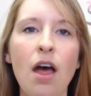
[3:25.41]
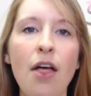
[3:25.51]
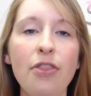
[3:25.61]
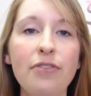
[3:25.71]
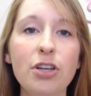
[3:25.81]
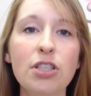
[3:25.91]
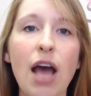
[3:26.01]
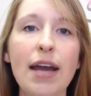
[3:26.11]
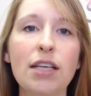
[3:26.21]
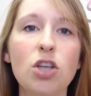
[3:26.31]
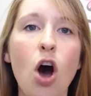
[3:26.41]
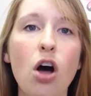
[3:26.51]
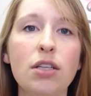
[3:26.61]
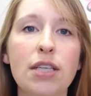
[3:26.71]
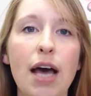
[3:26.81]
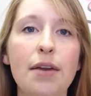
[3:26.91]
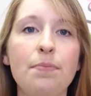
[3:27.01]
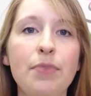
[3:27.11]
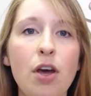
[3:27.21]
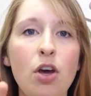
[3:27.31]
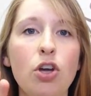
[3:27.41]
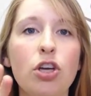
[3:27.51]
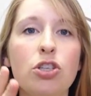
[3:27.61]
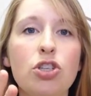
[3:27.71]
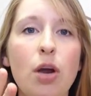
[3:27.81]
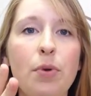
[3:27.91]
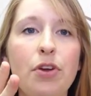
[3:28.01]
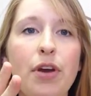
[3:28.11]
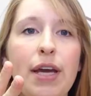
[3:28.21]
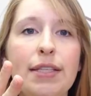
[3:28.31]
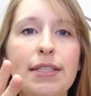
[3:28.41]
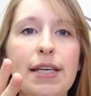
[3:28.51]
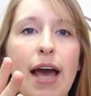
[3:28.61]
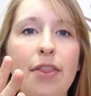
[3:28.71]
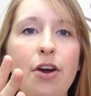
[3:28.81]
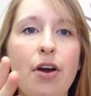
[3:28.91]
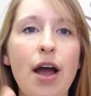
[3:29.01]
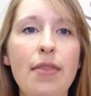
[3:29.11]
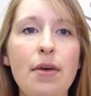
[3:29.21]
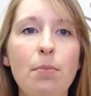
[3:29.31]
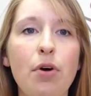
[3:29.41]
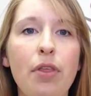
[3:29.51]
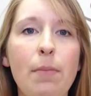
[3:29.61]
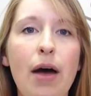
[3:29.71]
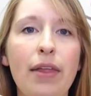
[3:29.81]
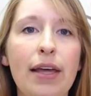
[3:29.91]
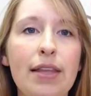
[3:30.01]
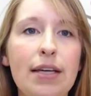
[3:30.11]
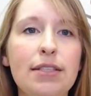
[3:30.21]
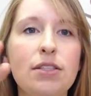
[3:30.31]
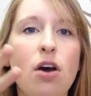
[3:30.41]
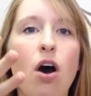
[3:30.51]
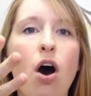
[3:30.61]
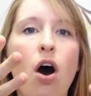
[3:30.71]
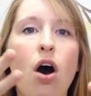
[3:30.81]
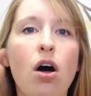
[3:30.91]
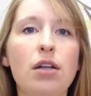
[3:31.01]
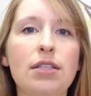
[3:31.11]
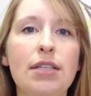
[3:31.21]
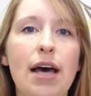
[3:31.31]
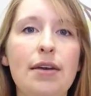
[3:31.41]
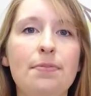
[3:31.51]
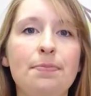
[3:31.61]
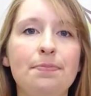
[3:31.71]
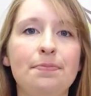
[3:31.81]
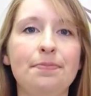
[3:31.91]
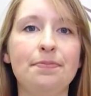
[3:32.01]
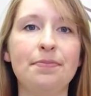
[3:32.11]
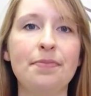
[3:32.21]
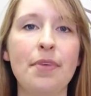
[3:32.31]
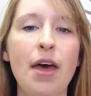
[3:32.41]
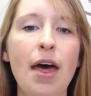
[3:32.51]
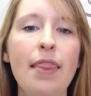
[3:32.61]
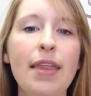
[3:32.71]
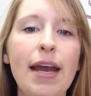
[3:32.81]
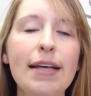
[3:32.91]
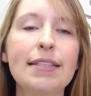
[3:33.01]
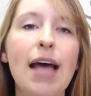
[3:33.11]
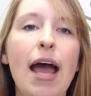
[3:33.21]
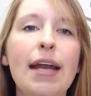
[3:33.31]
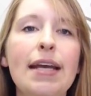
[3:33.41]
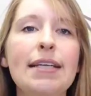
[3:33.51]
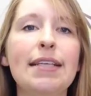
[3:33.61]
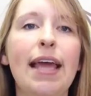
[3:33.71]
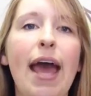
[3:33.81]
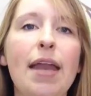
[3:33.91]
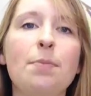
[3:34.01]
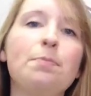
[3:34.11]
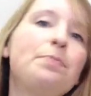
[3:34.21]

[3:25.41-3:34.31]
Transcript: The first sign is all done. You're going to start with your hands together and then pull them out like this. All done. The next sign is again.